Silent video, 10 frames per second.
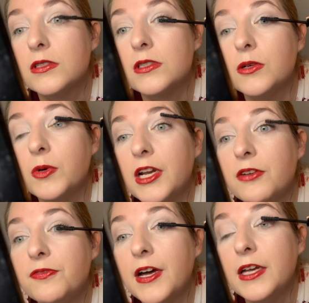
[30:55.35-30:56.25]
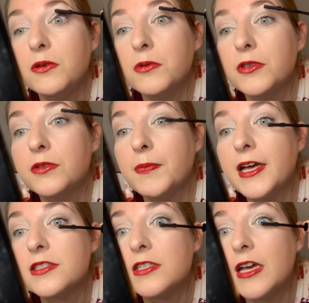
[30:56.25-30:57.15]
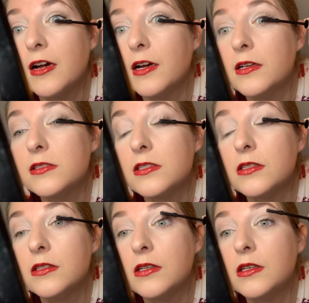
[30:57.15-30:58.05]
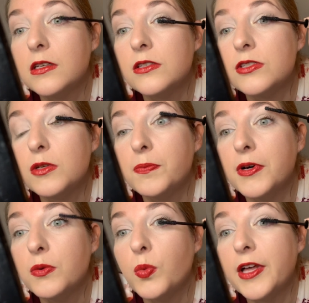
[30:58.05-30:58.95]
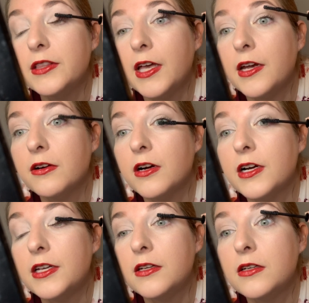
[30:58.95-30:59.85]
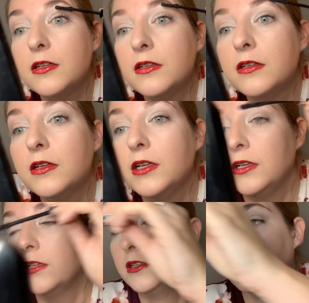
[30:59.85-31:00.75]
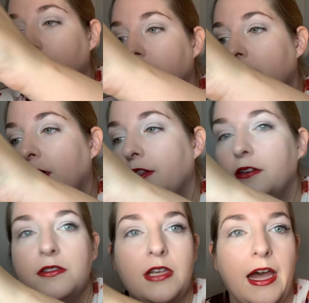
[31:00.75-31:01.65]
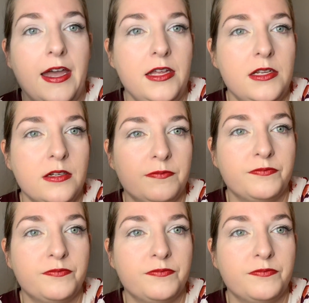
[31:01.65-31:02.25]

So what I find with mascaras is you put one layer on, go to the other side,